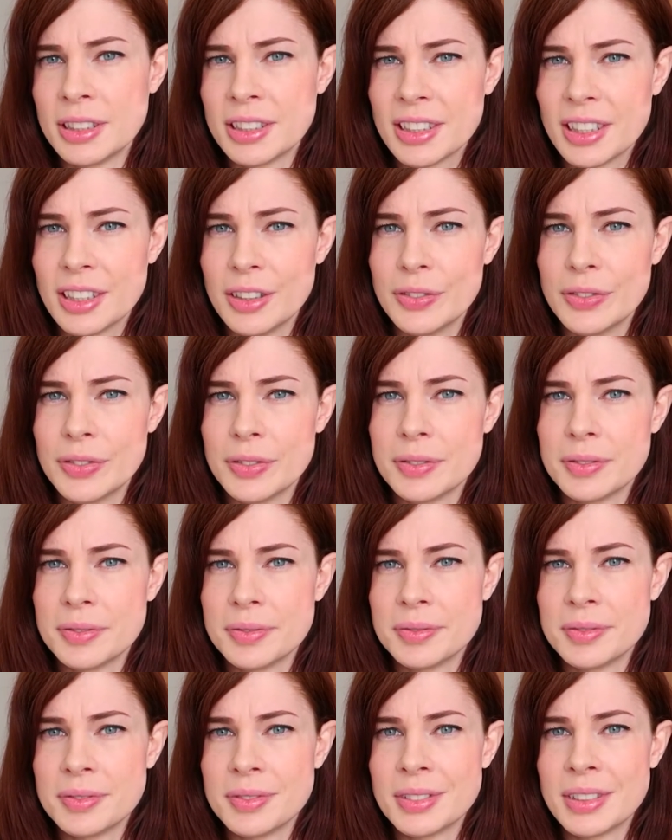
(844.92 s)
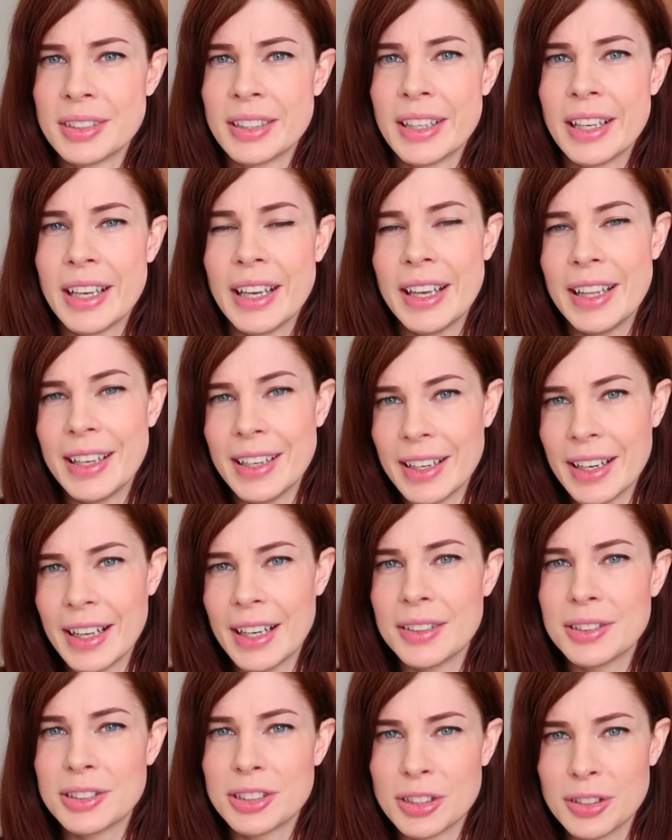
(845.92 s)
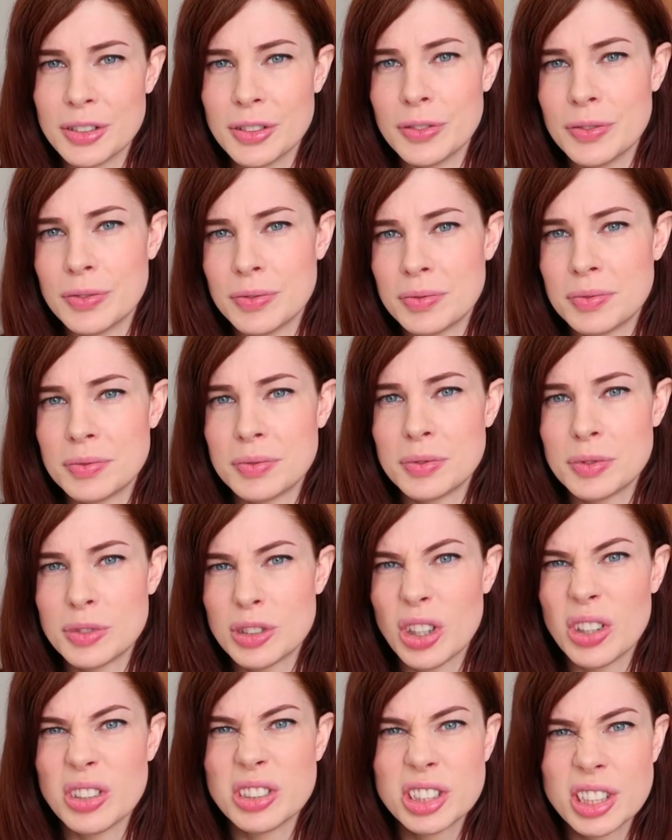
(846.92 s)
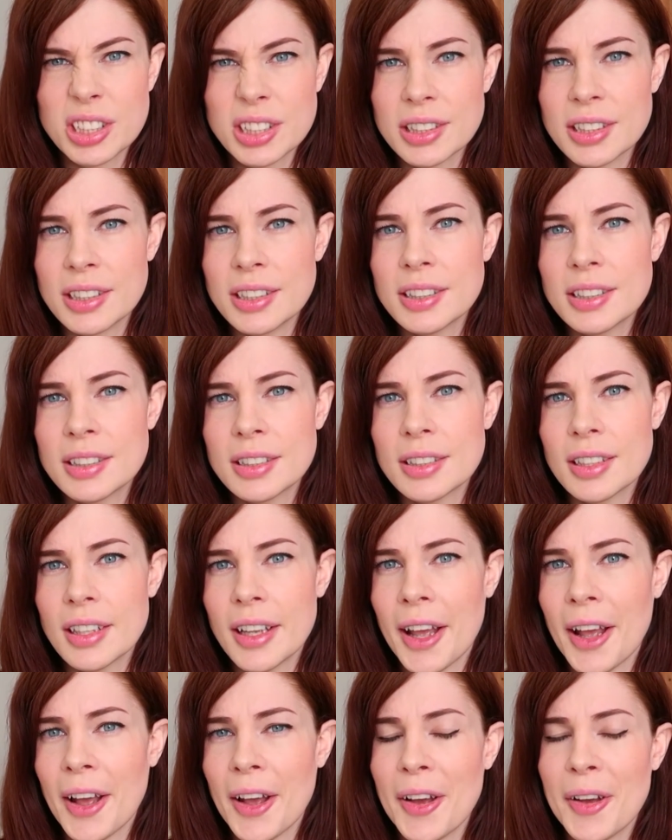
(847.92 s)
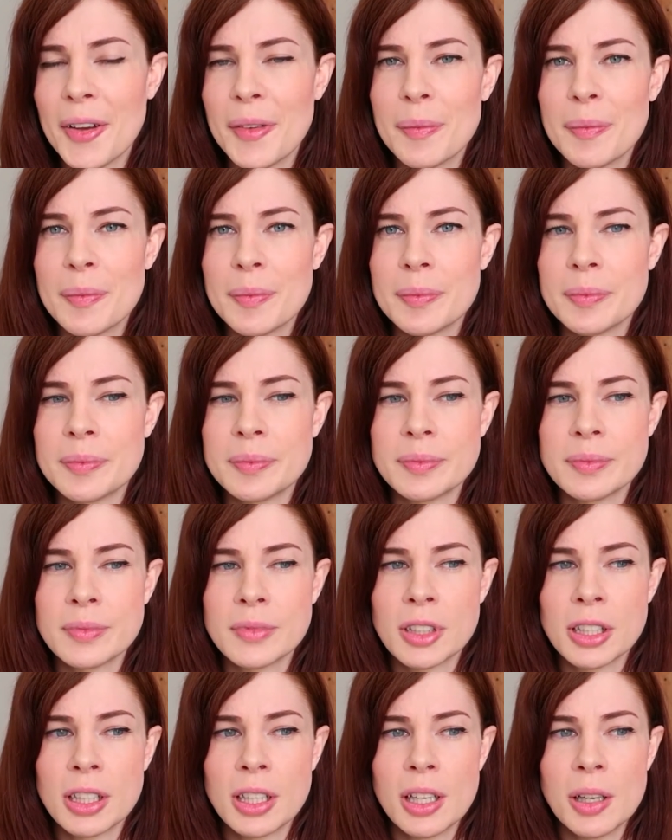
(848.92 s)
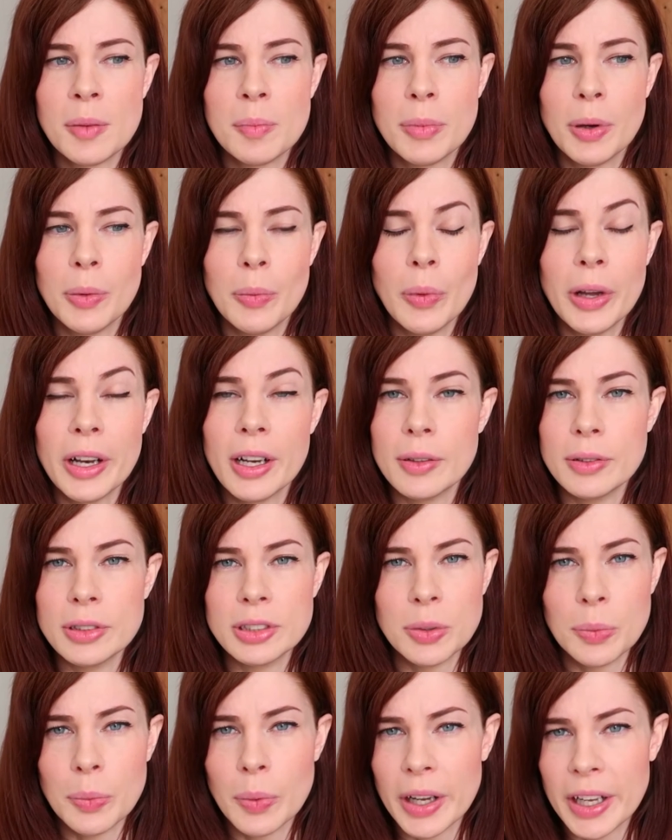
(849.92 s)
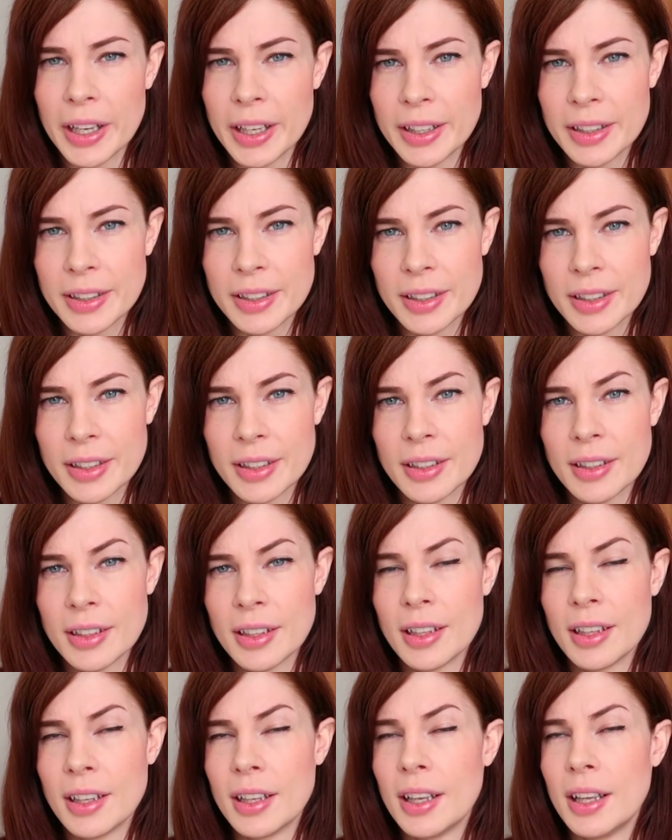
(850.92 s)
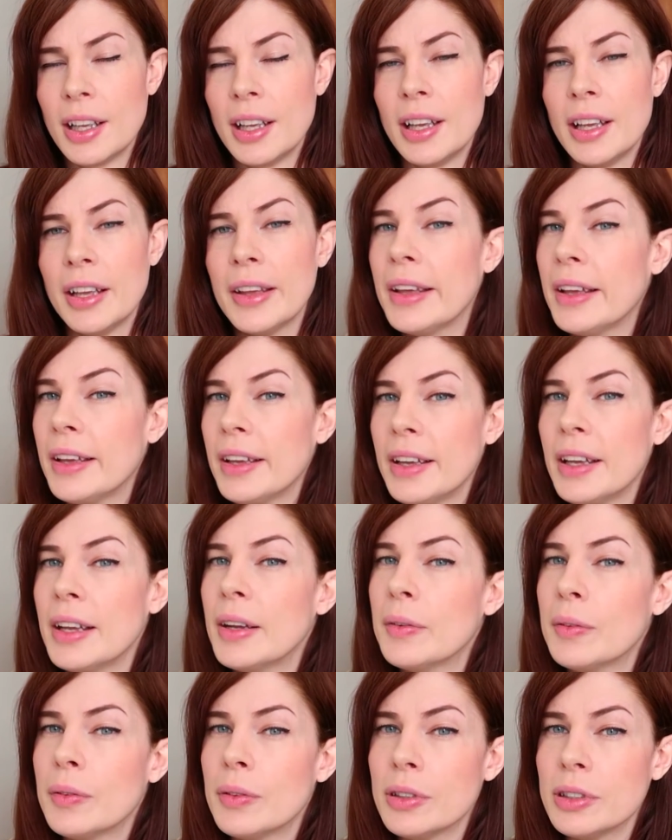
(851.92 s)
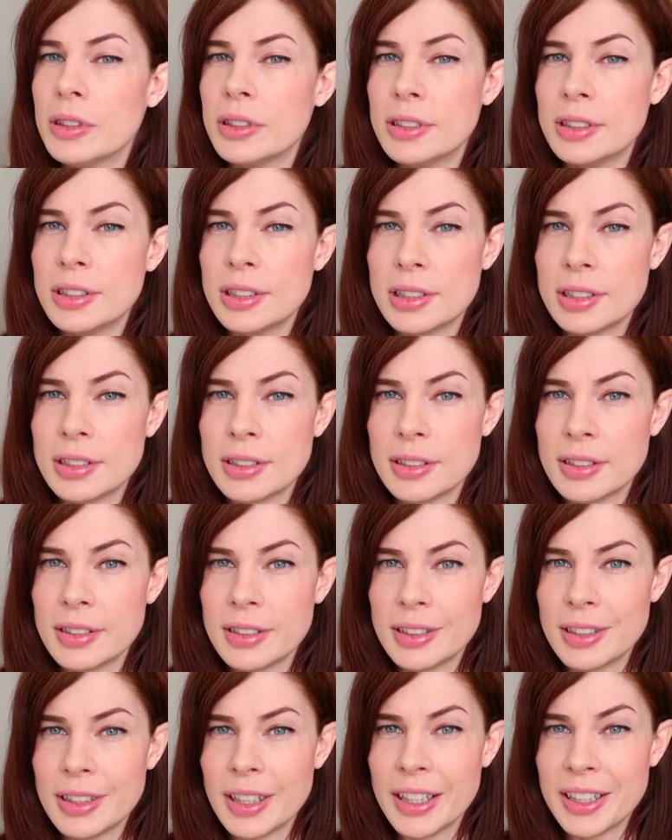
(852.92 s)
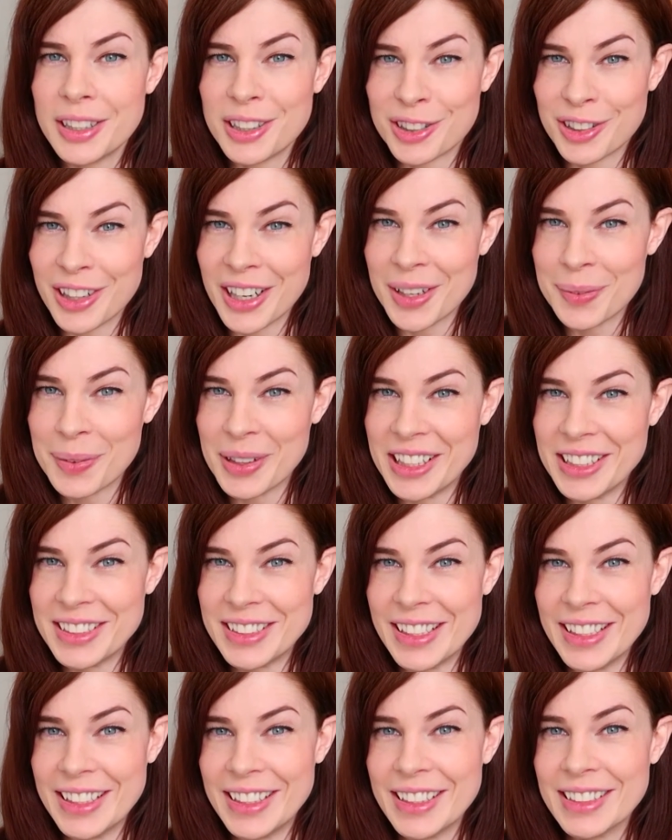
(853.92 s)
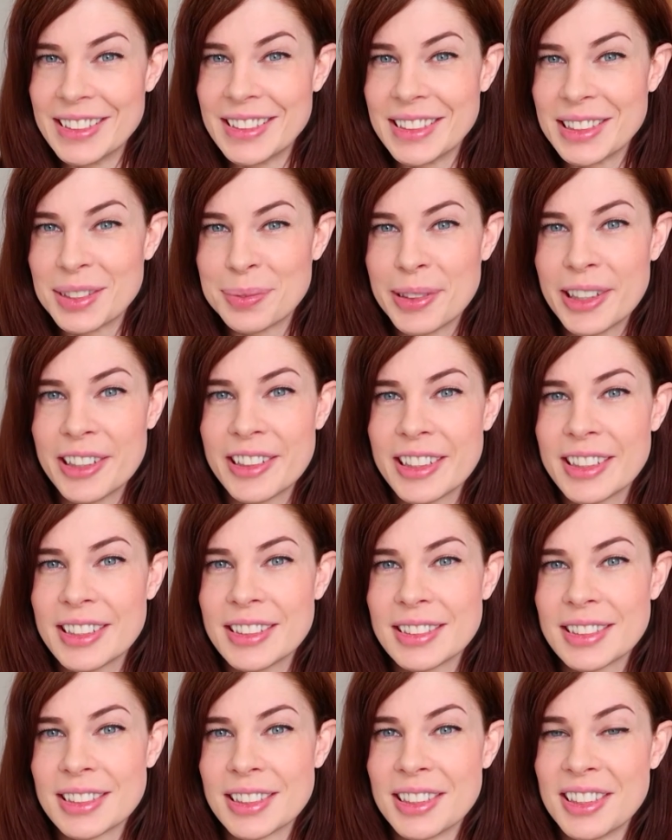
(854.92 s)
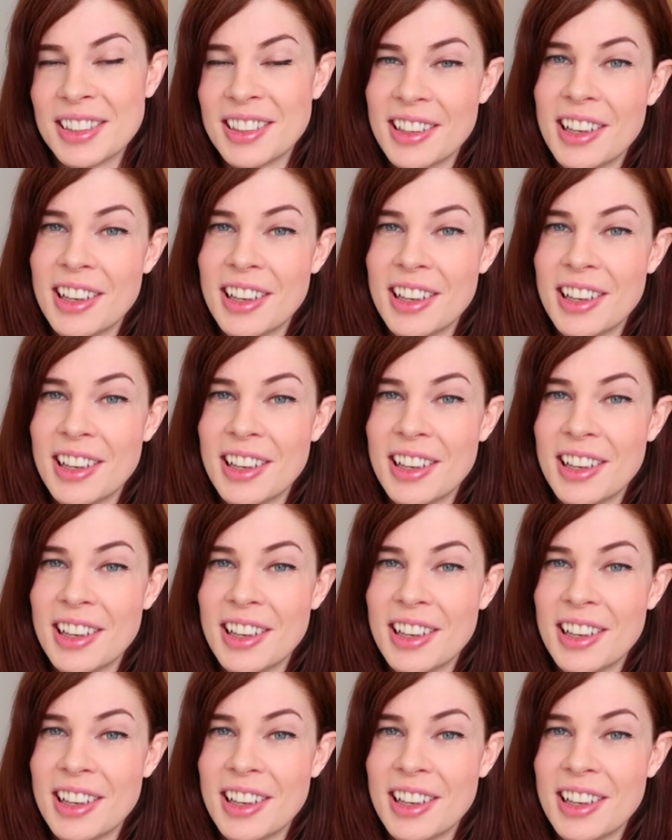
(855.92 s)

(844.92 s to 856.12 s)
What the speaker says: kind of in and out of consciousness, but when I was awake, it was an incredibly tedious experience.